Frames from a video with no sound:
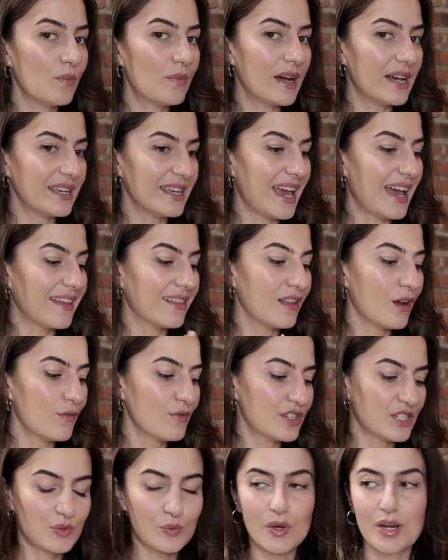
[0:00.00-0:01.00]
But yeah, I love
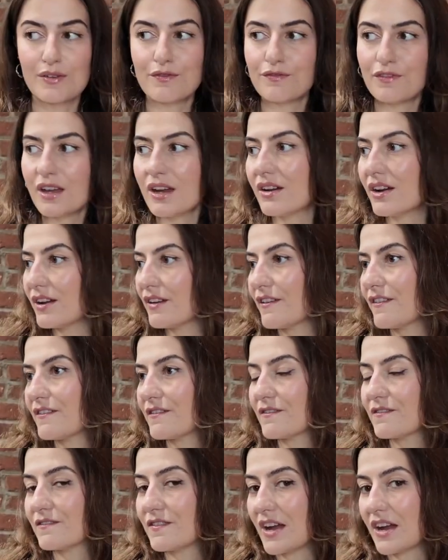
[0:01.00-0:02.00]
this one very,
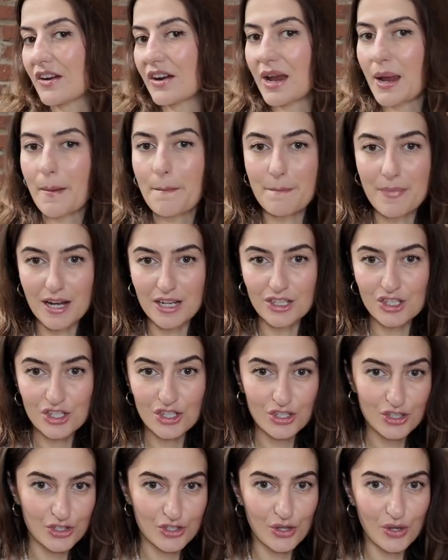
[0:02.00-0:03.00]
very
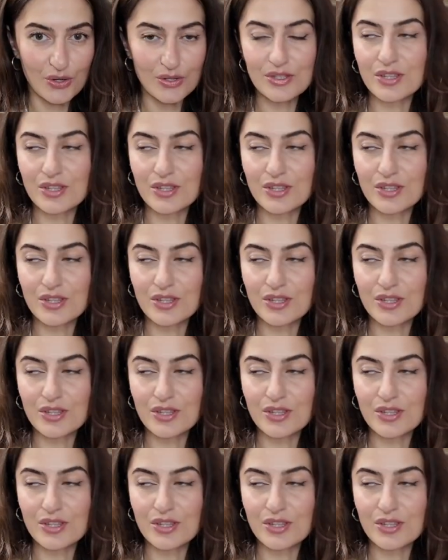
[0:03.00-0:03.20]
much so.